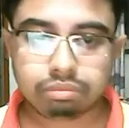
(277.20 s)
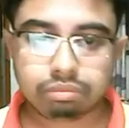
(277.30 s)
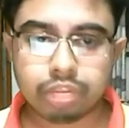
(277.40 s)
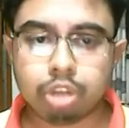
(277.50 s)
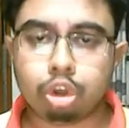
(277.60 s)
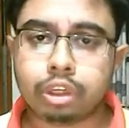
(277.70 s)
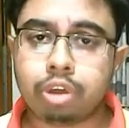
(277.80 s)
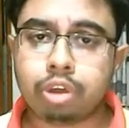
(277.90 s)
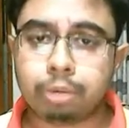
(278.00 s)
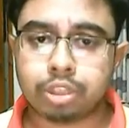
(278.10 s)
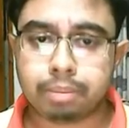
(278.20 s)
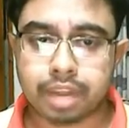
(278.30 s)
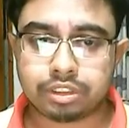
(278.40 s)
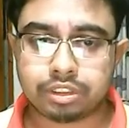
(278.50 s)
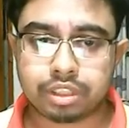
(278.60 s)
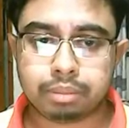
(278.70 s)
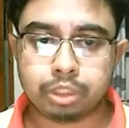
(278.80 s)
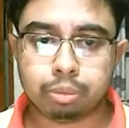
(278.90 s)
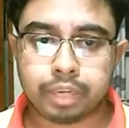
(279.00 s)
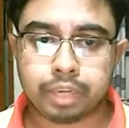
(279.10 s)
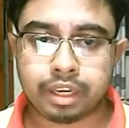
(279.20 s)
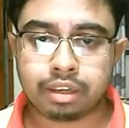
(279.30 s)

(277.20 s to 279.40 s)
talk you about the math term, you may